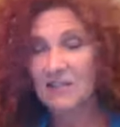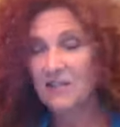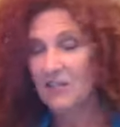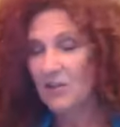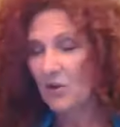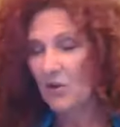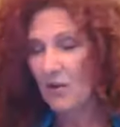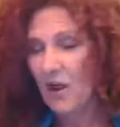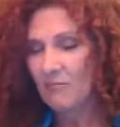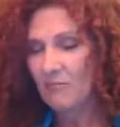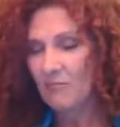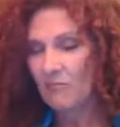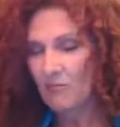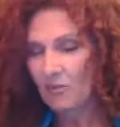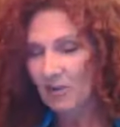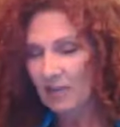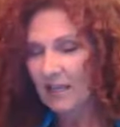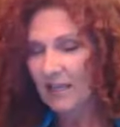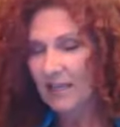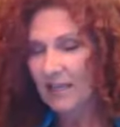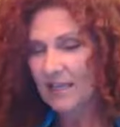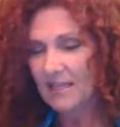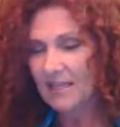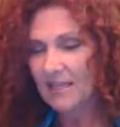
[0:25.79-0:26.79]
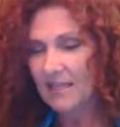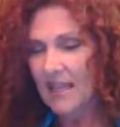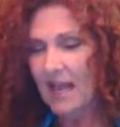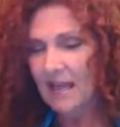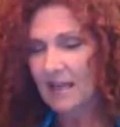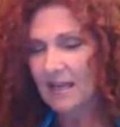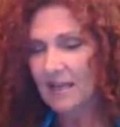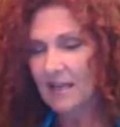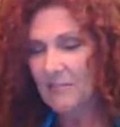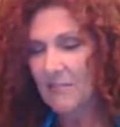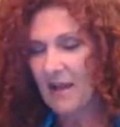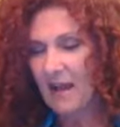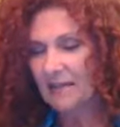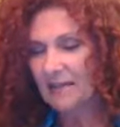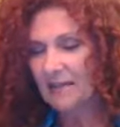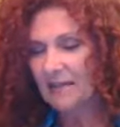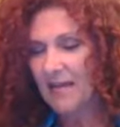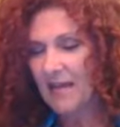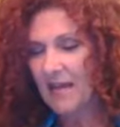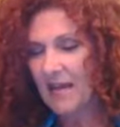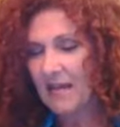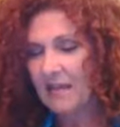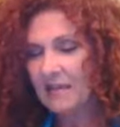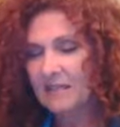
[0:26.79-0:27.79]
So I'm really excited about
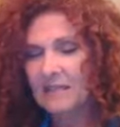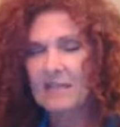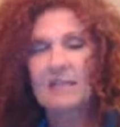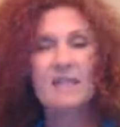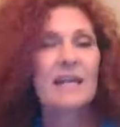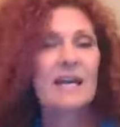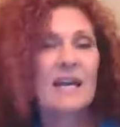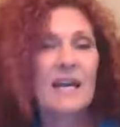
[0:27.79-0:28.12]
that.